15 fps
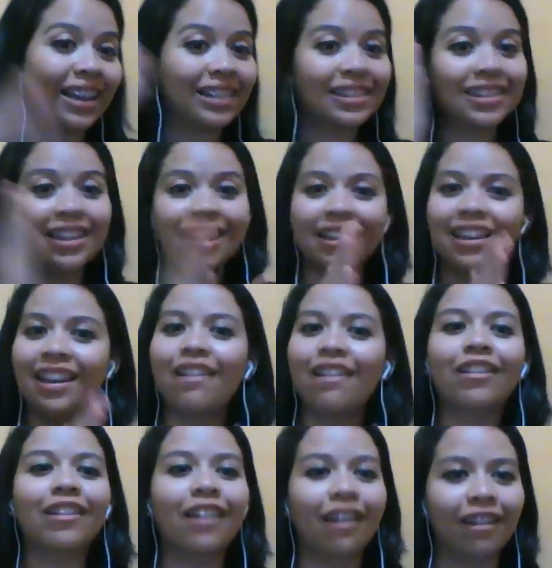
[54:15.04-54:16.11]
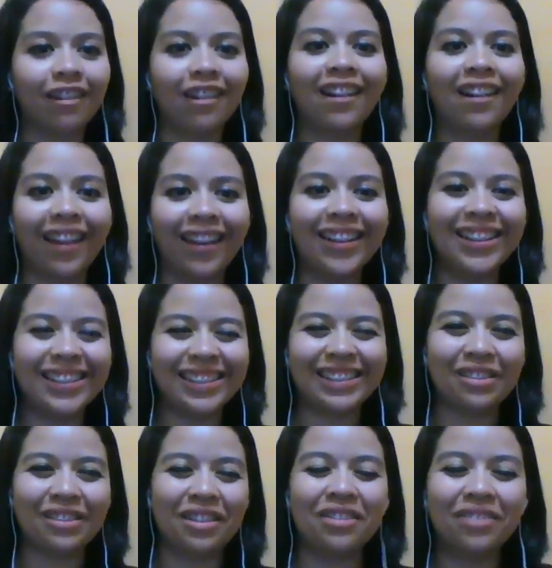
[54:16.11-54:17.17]
Exactly o'clock. Okay.
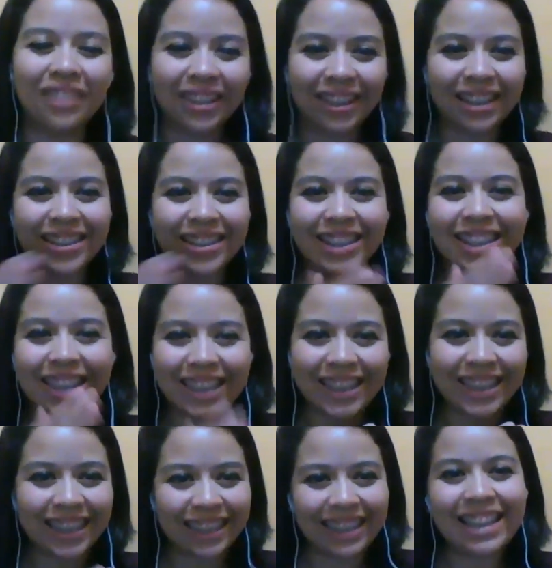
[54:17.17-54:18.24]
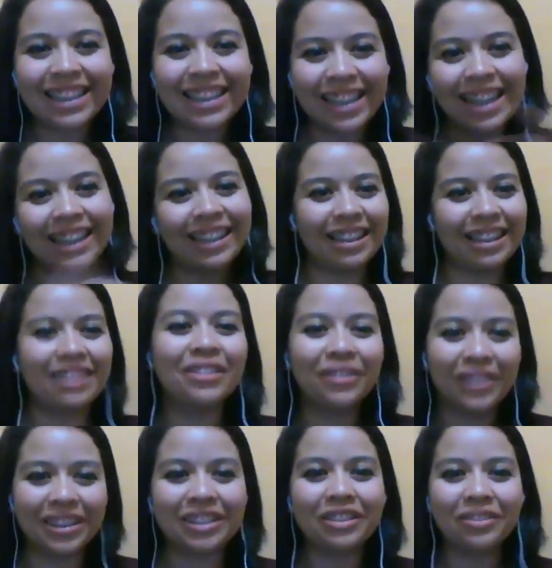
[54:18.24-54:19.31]
so we finished the class and then you
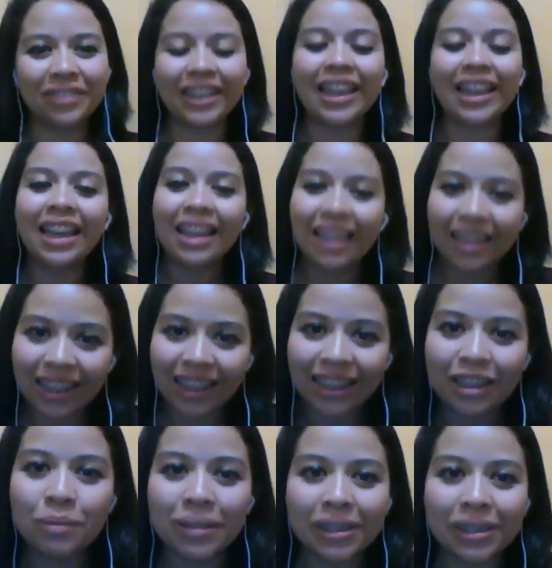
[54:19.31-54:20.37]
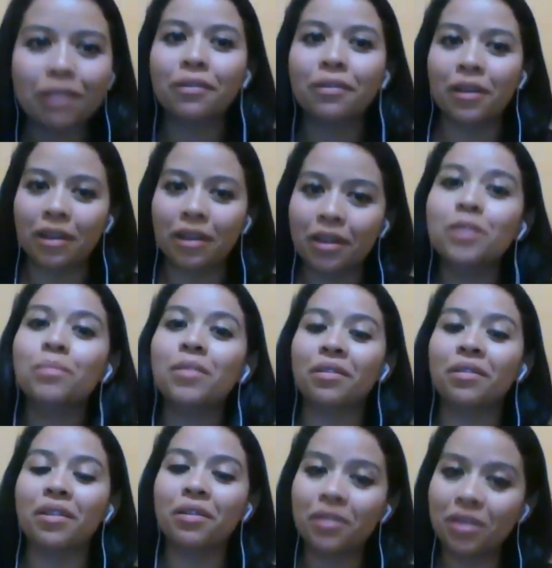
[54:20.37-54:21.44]
went to bed. Thank you, Mr. Flores. Yes.
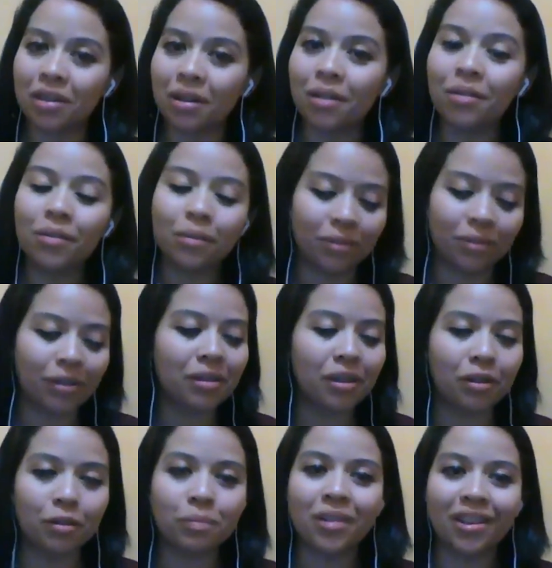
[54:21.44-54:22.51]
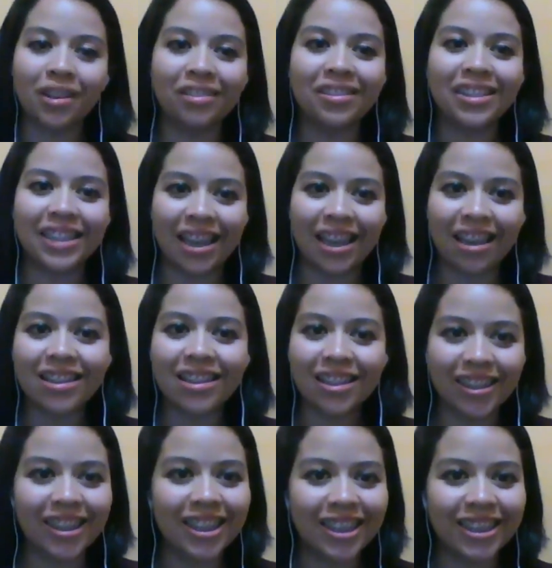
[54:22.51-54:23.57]
Very good job. Very good
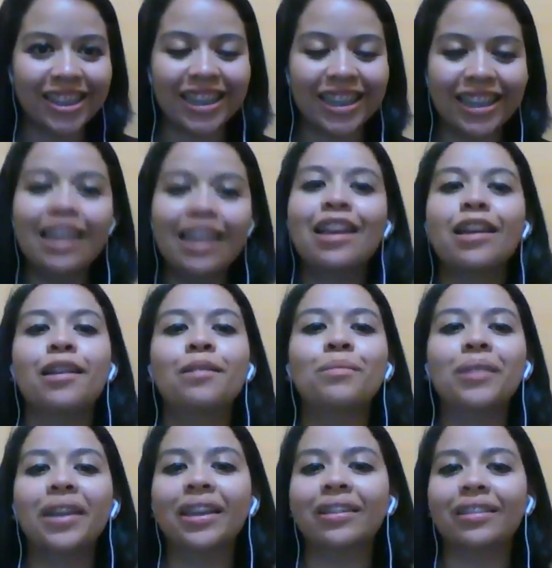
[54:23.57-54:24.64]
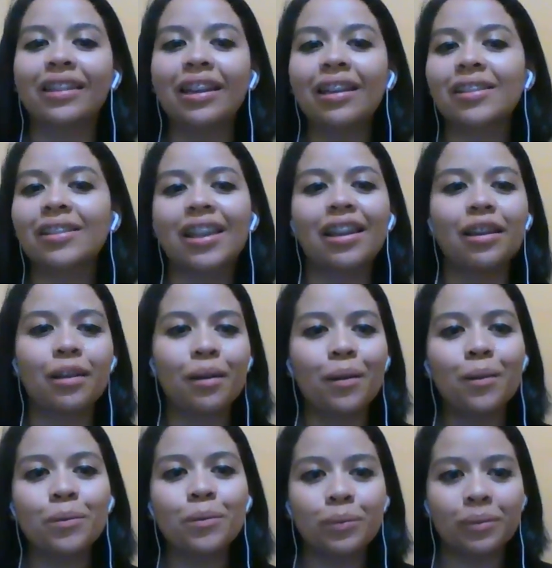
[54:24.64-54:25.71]
pronunciation. Okay. Beatriz,
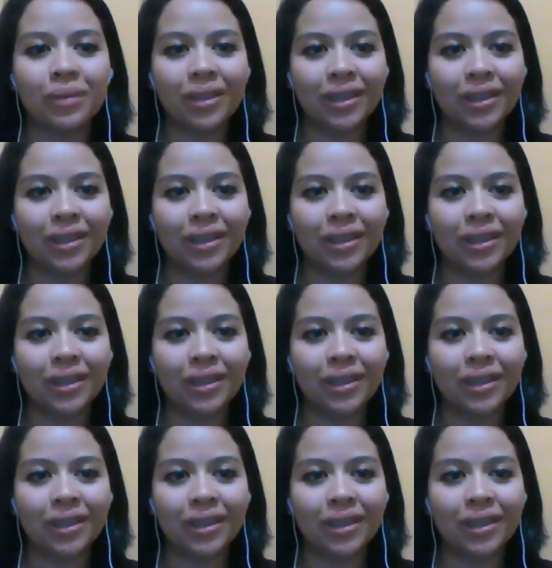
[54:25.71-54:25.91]
hello.